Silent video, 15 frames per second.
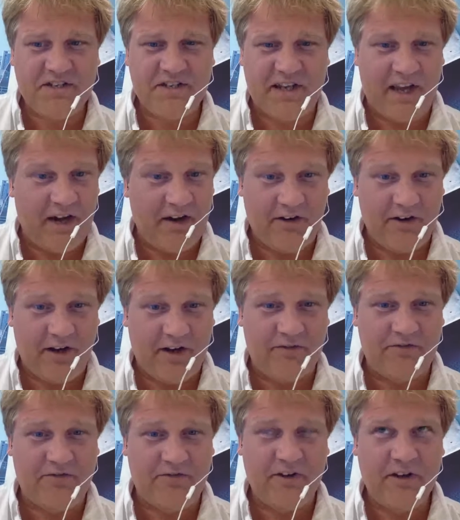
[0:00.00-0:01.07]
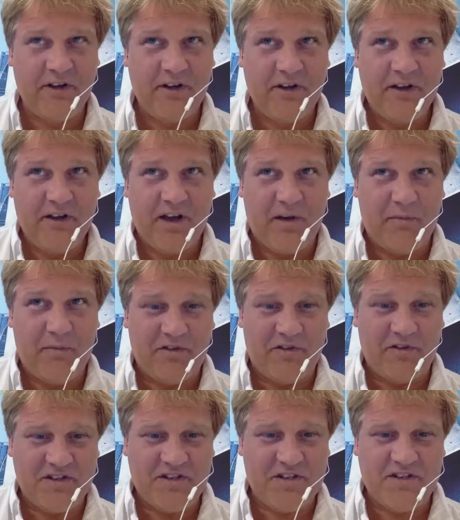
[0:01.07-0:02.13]
care enough about
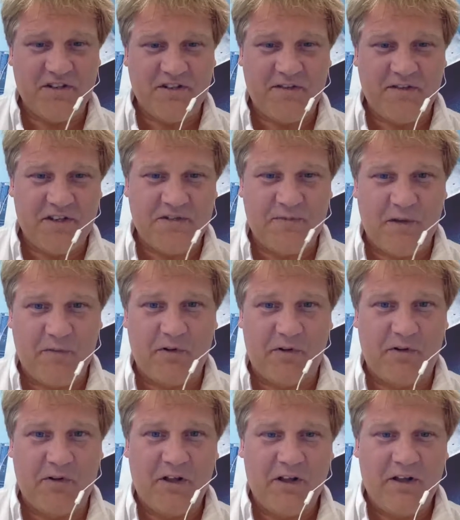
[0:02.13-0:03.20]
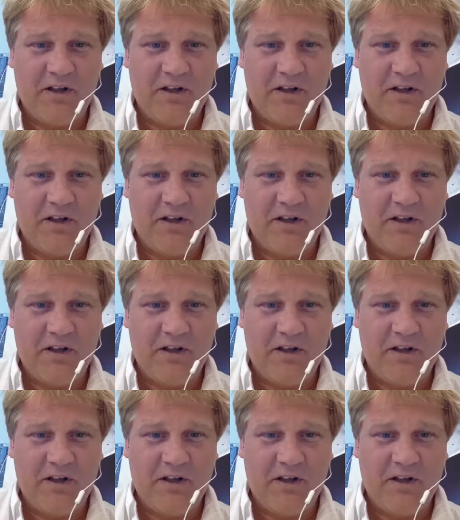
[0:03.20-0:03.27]
the existence of these people